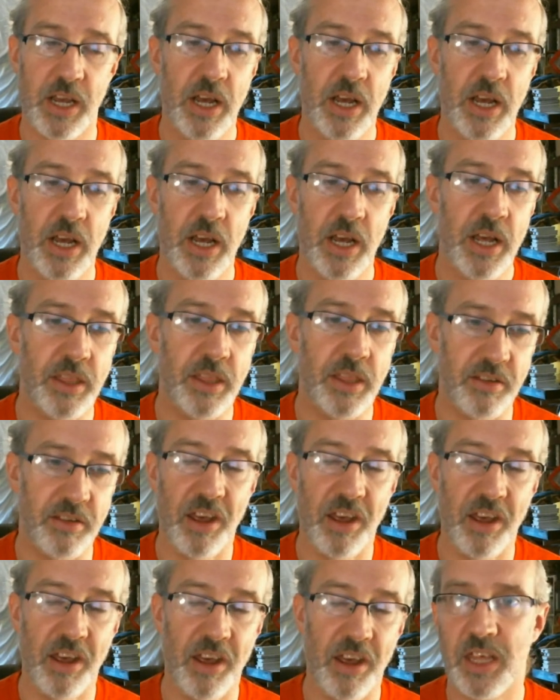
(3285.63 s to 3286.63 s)
The
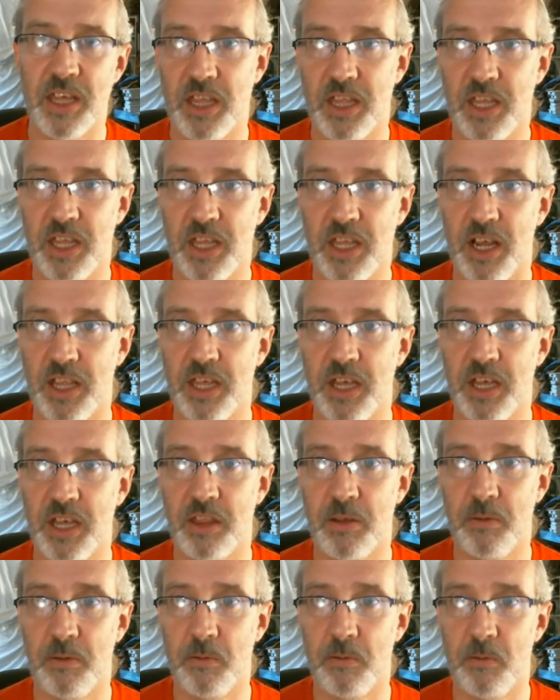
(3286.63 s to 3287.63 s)
second thing that I think
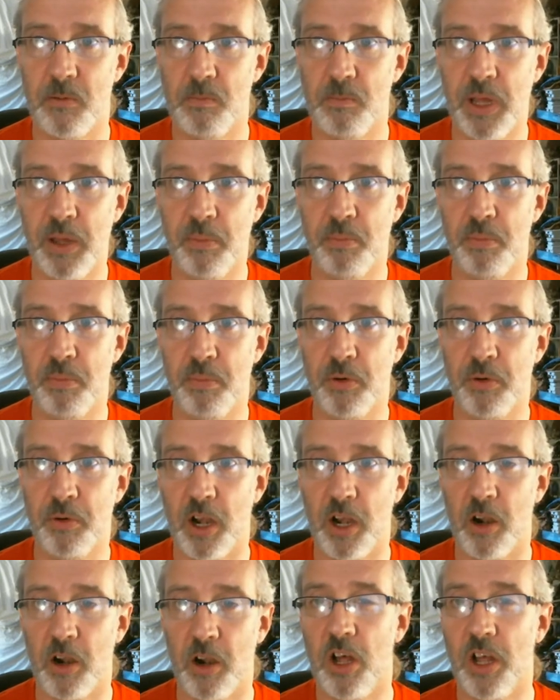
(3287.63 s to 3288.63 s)
that people
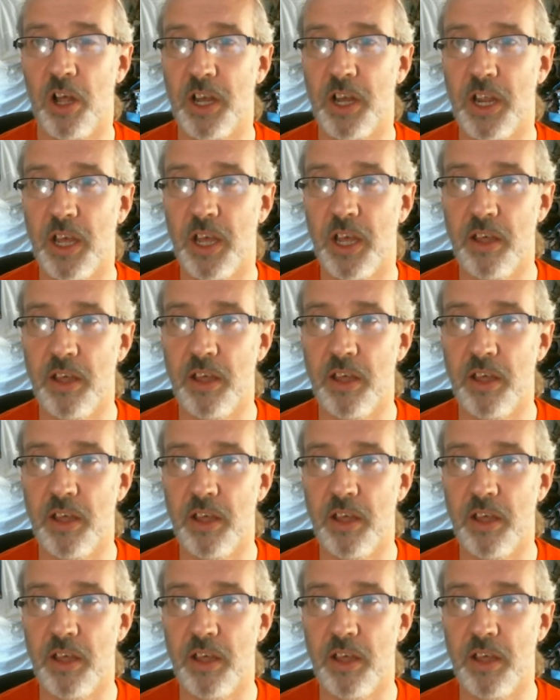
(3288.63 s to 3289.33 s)
err on is